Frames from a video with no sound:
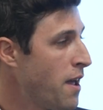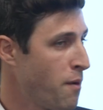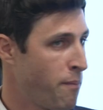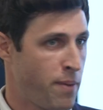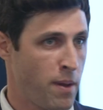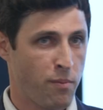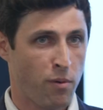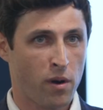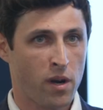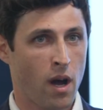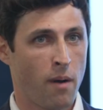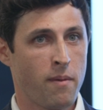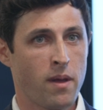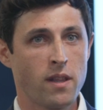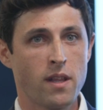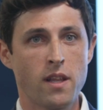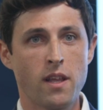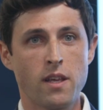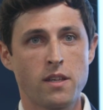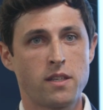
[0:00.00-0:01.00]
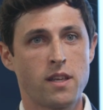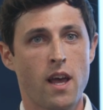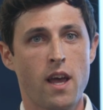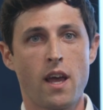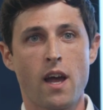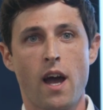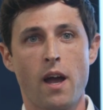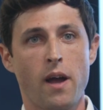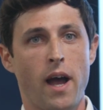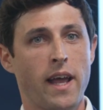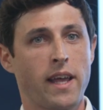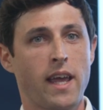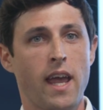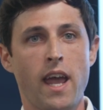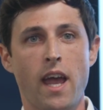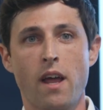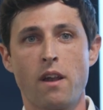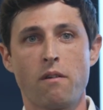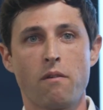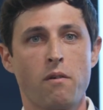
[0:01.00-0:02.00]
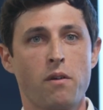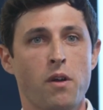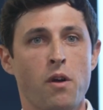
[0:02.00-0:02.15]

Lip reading: People come in and they say, I can't